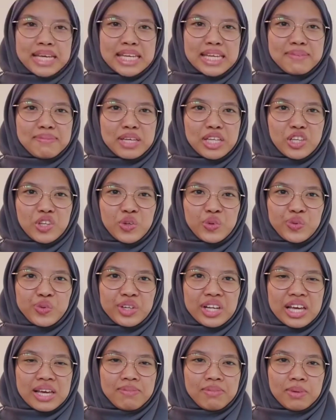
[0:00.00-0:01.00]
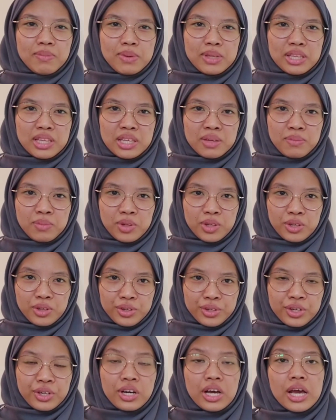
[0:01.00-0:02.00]
name is NURUL.
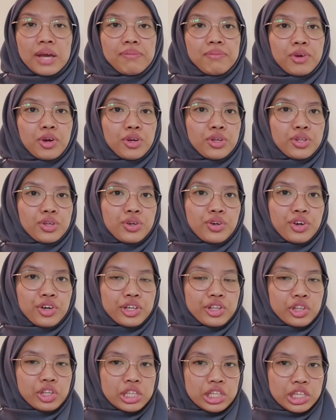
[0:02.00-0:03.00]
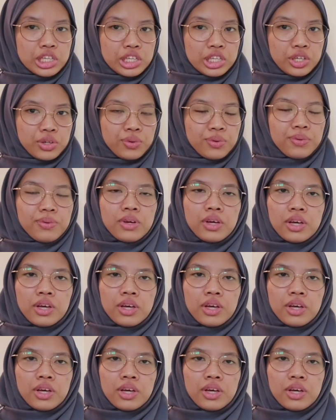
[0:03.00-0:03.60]
I'm going to continue